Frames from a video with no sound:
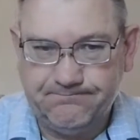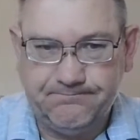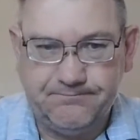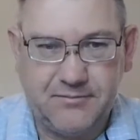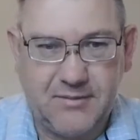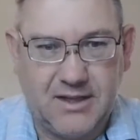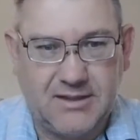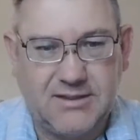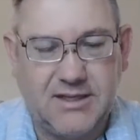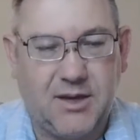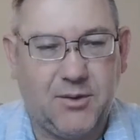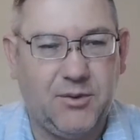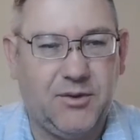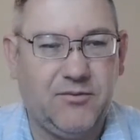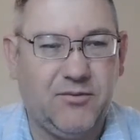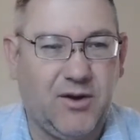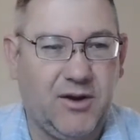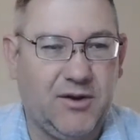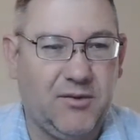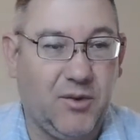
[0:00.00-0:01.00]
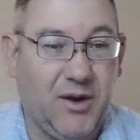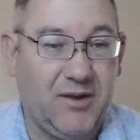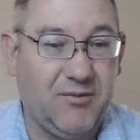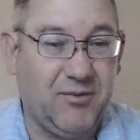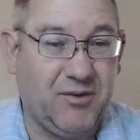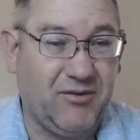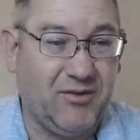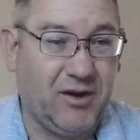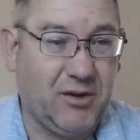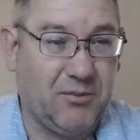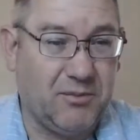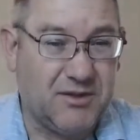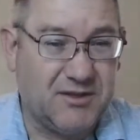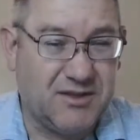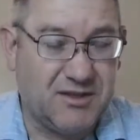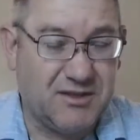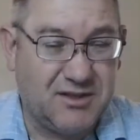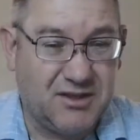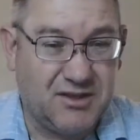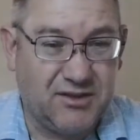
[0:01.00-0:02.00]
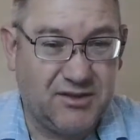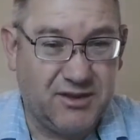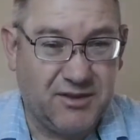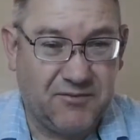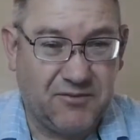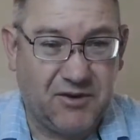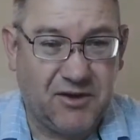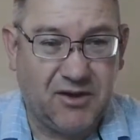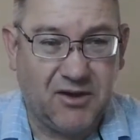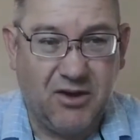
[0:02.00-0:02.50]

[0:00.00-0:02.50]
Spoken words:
that's how why we run our business a little different.